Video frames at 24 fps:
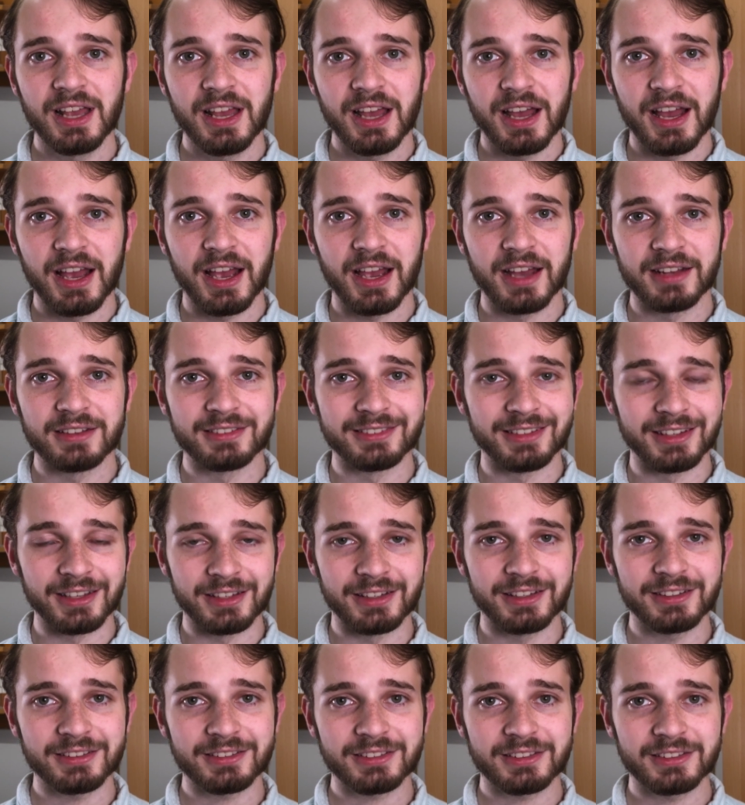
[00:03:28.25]
and
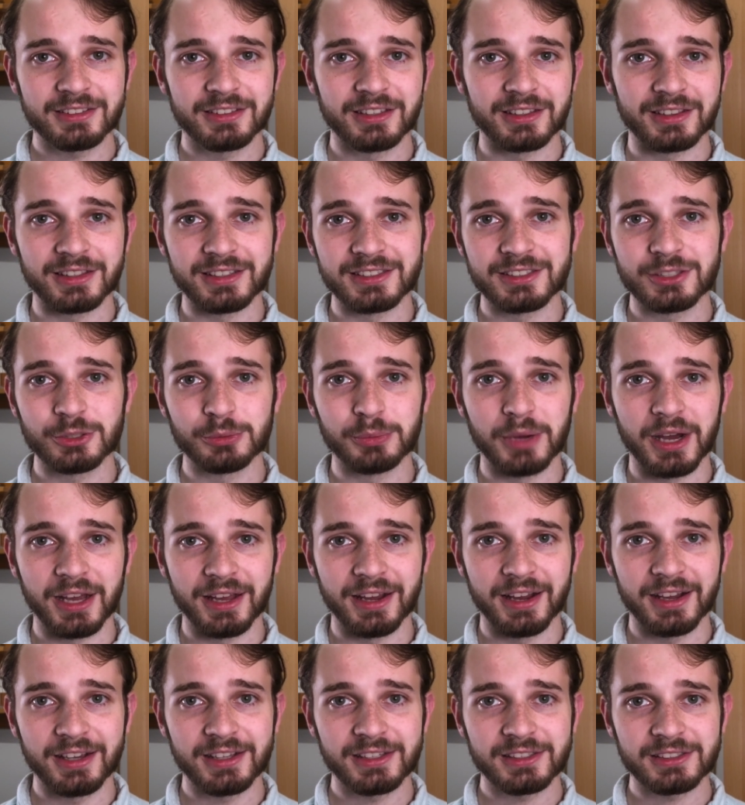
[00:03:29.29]
in it, at least to my
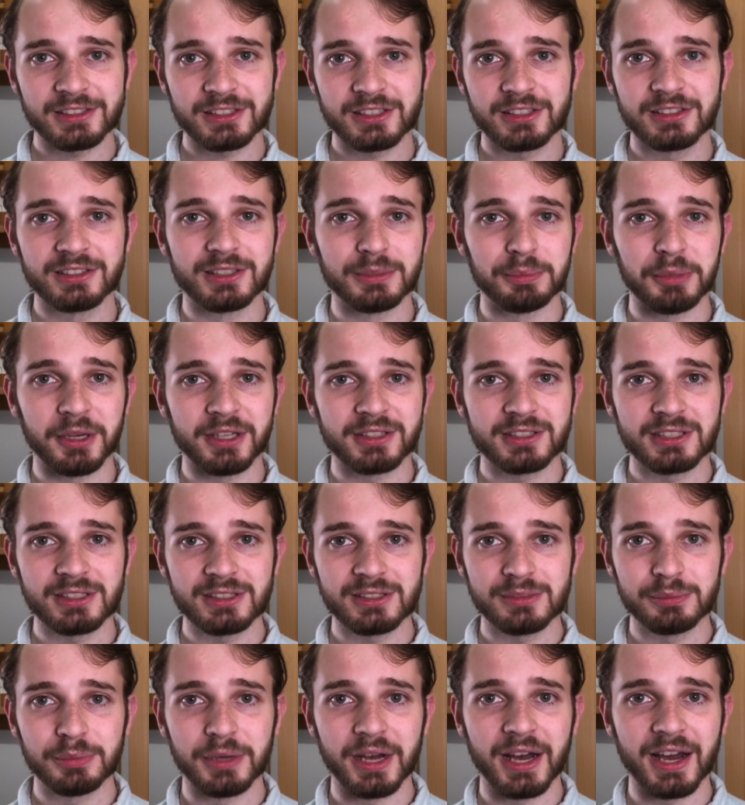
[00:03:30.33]
eyes,
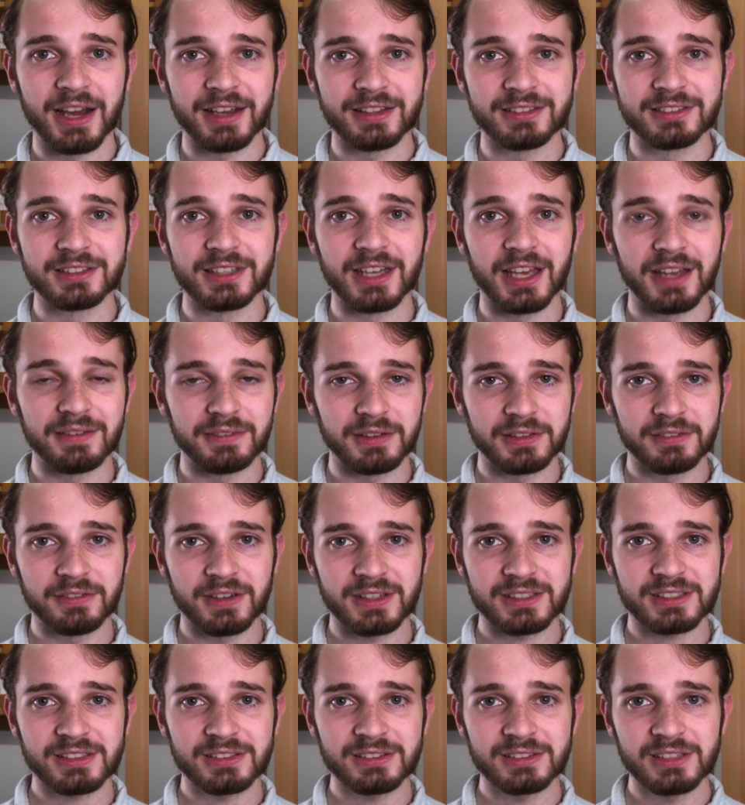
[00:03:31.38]
depicted behind the Heaven
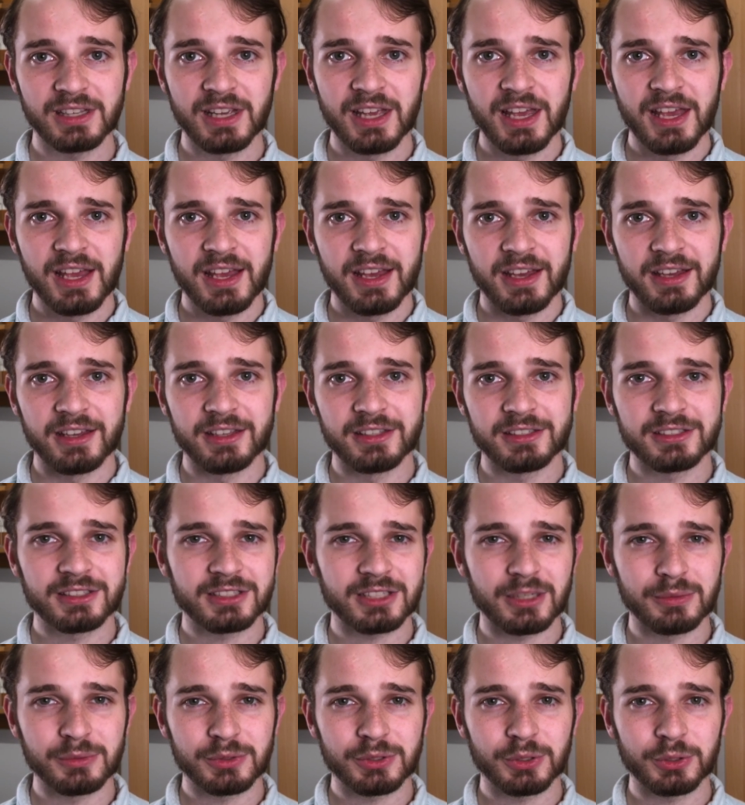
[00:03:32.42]
Vessel, is
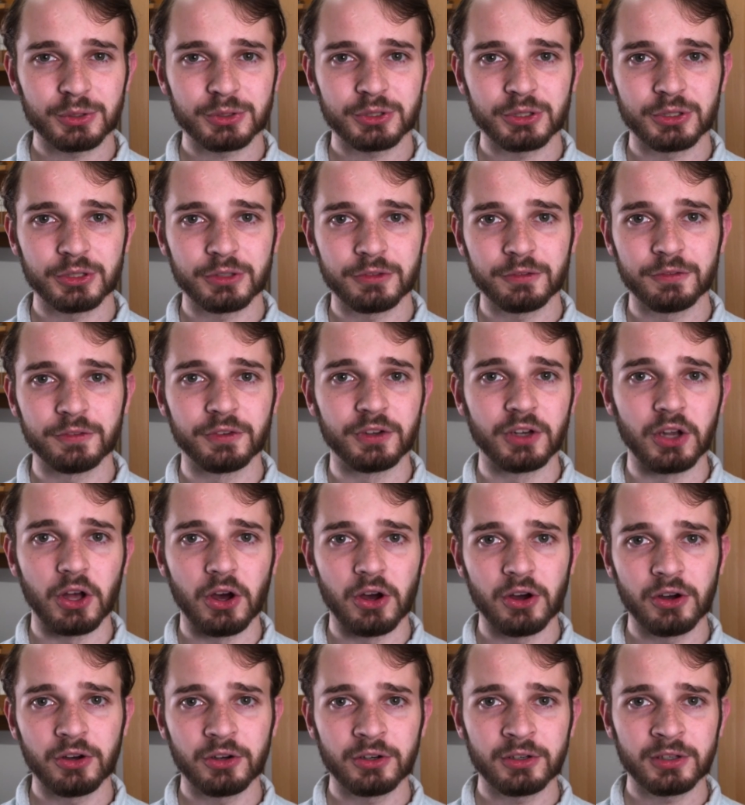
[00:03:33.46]
some sort of
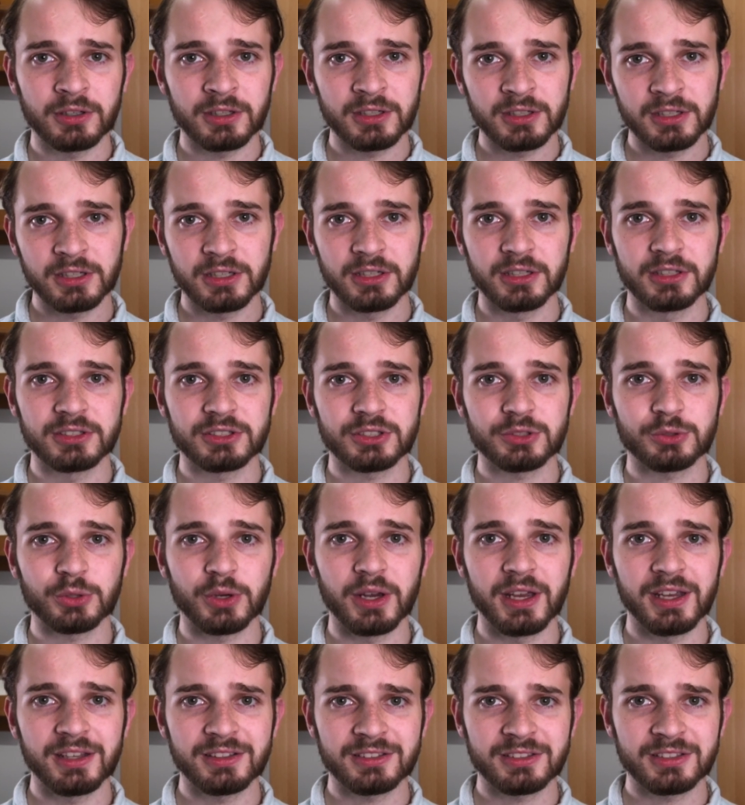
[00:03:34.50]
long,
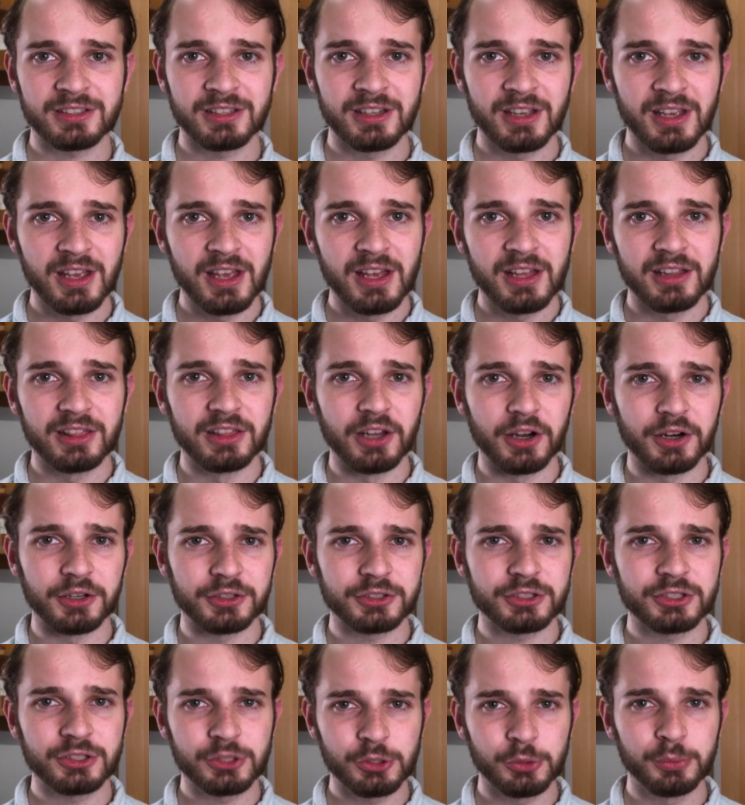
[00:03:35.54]
straight,
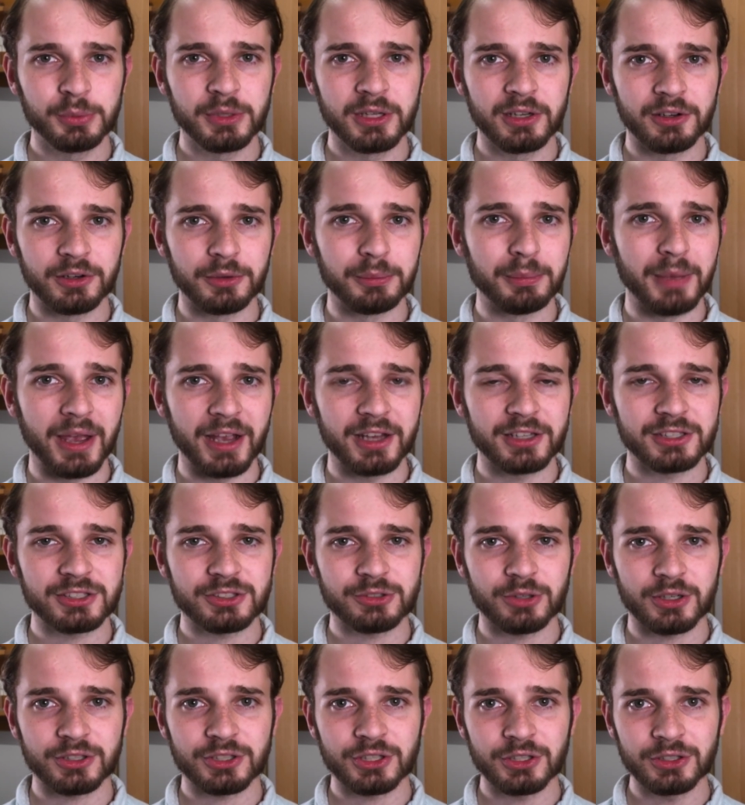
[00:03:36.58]
large tubular
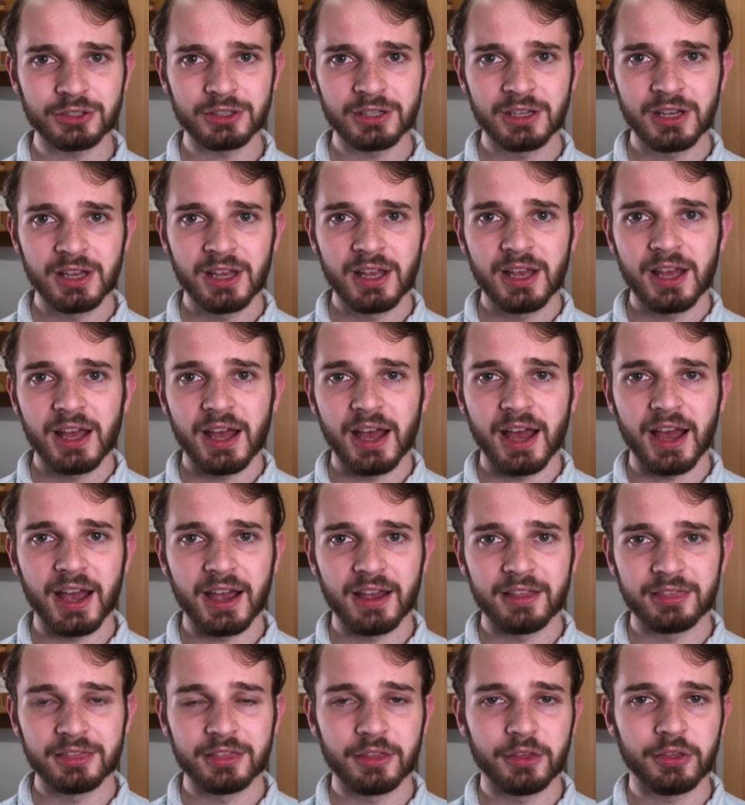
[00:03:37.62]
megastructure,
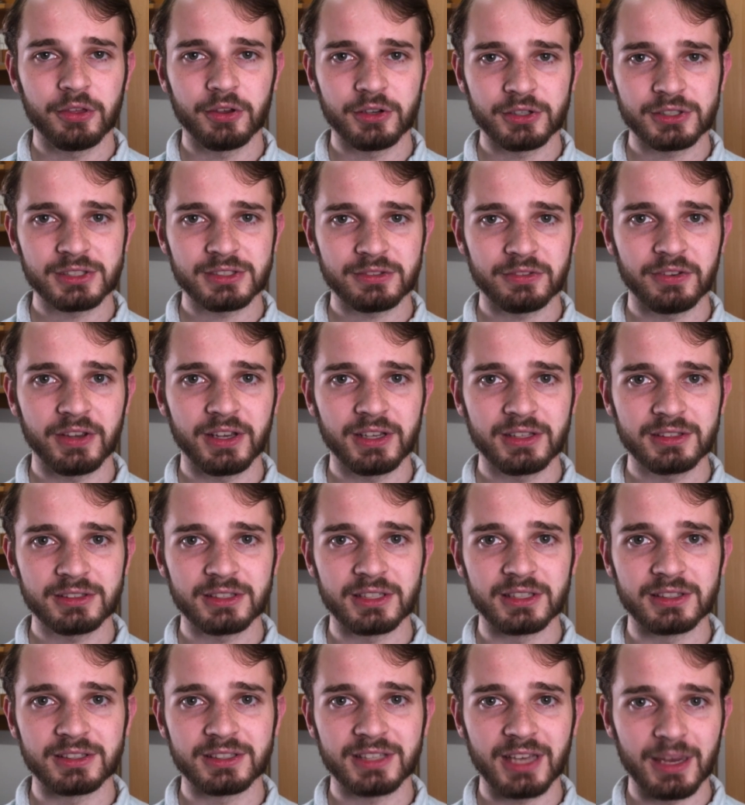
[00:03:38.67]
and the first thing
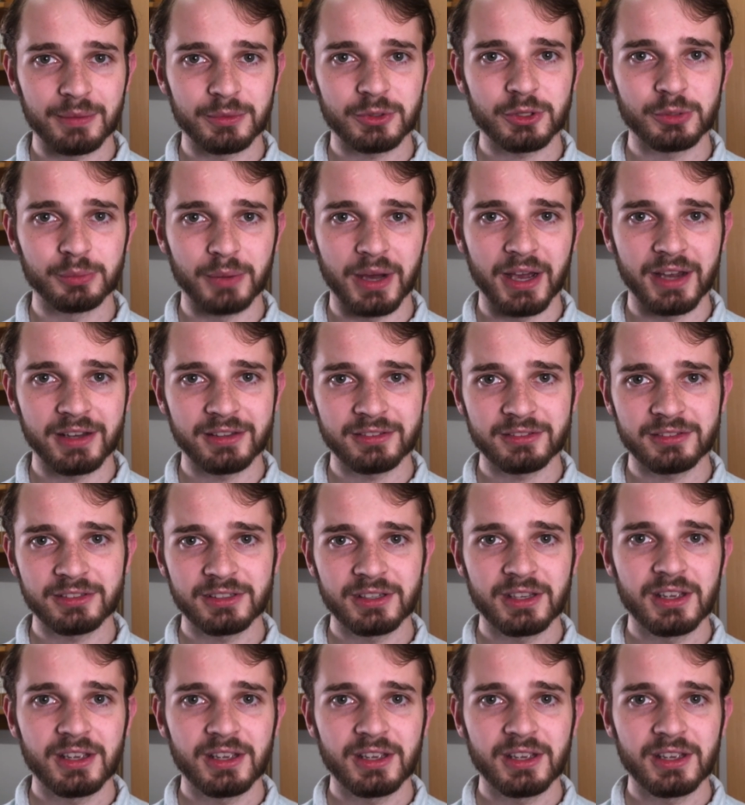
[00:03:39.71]
that came to mind,